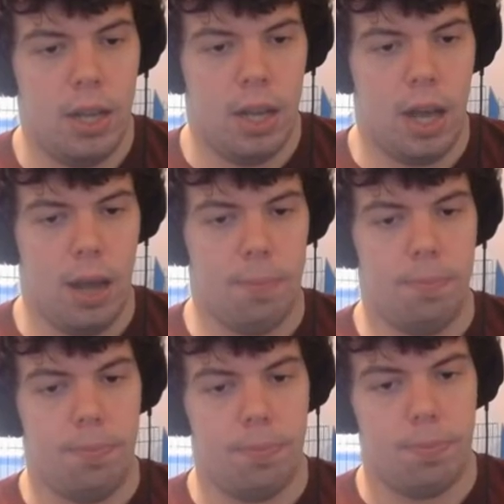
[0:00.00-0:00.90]

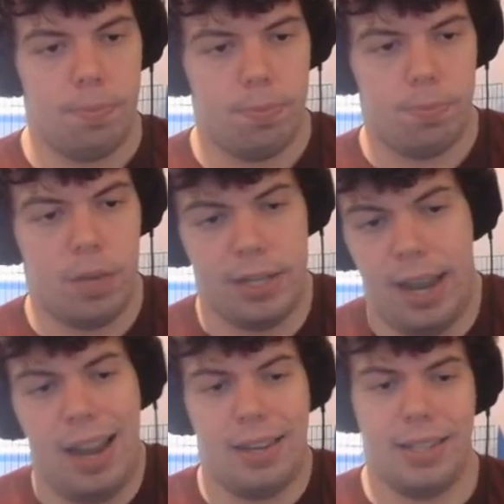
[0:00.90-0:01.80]

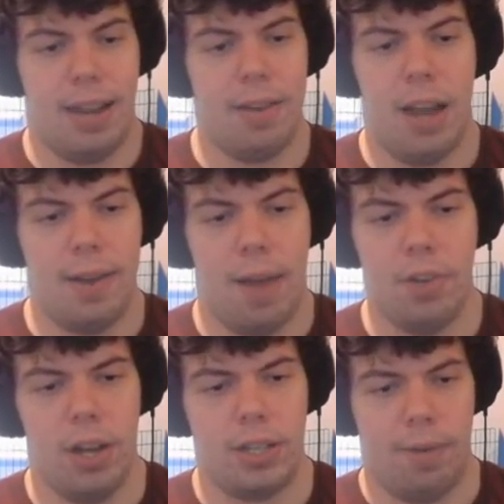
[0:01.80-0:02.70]
Because I've
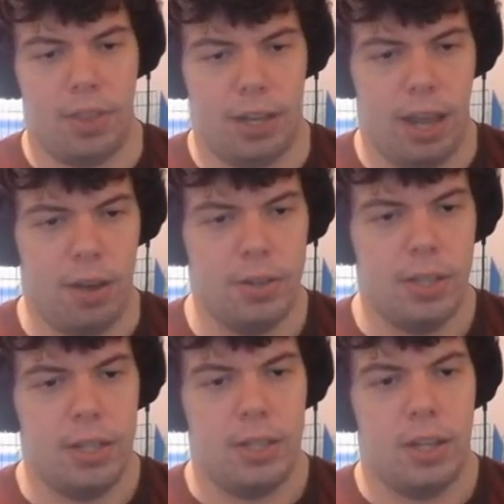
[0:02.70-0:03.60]
unlocked everything now
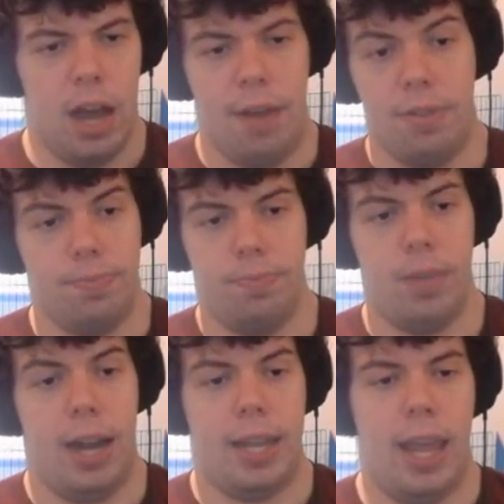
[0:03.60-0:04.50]
that
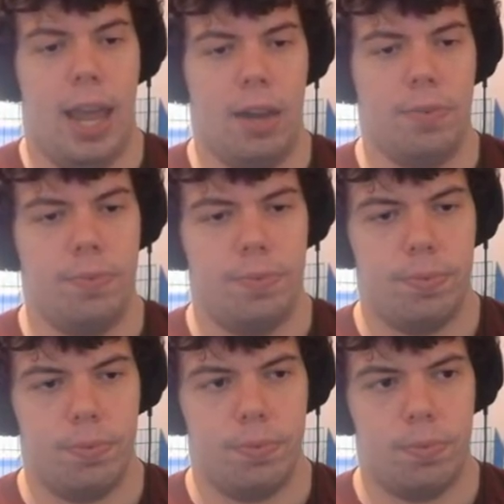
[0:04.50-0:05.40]
I can,
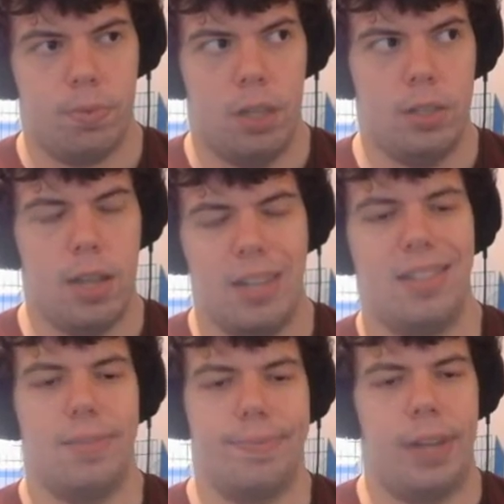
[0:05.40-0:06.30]
as
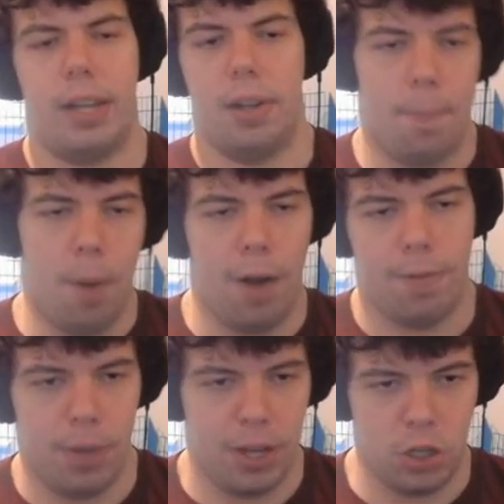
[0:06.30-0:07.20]
like, apart
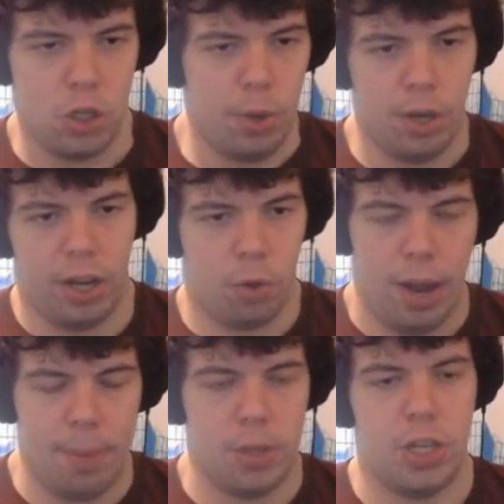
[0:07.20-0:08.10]
from like just doing like
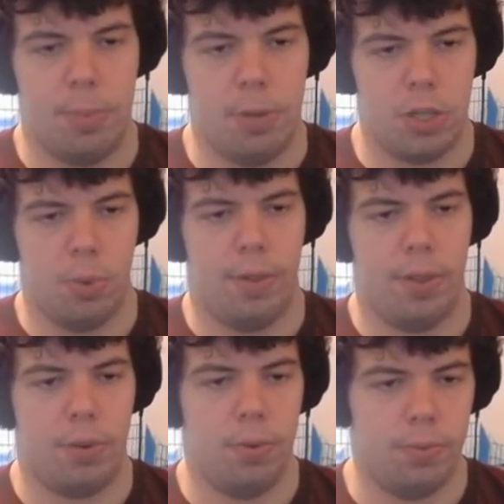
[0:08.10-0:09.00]
random achievements or
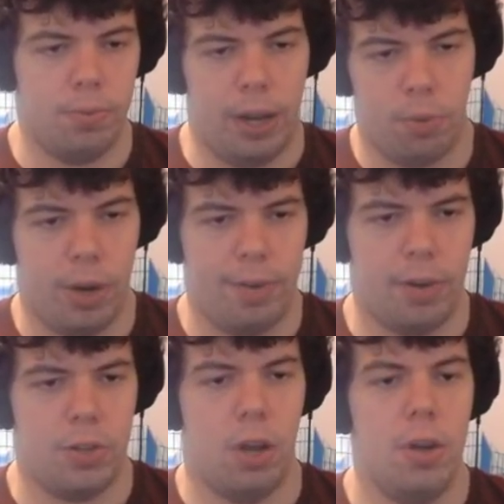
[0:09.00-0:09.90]

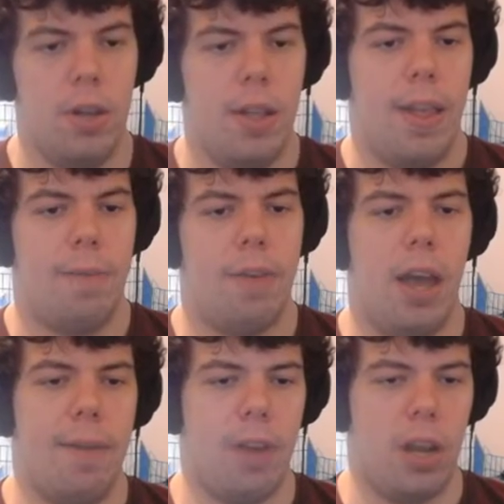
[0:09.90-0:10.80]
whatever, So if
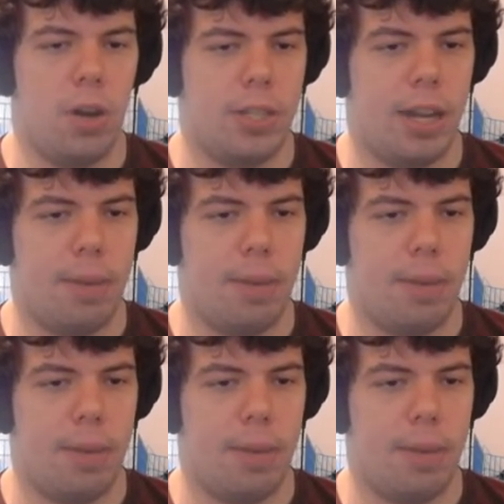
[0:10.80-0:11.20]
I go to take a